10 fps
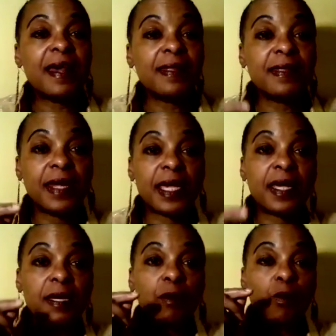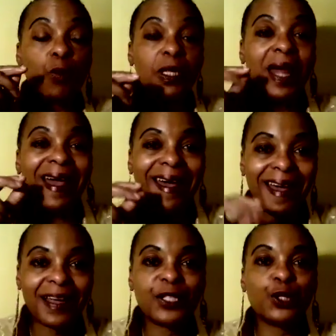they will
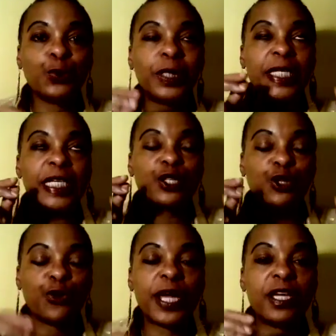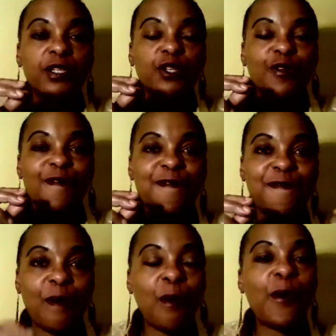actually
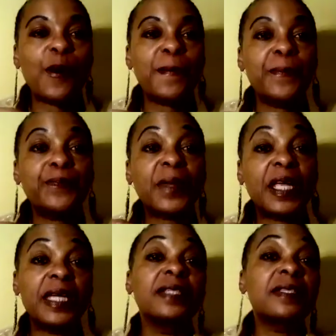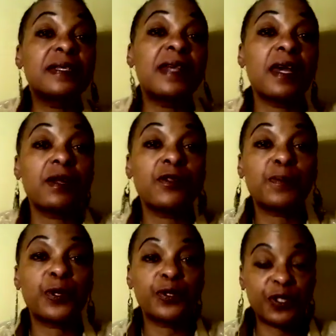transform into that other
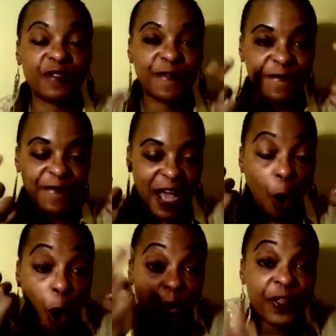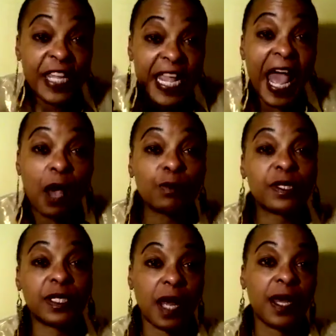person on the
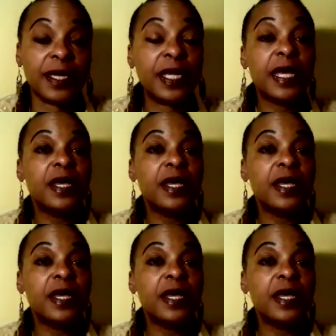outside.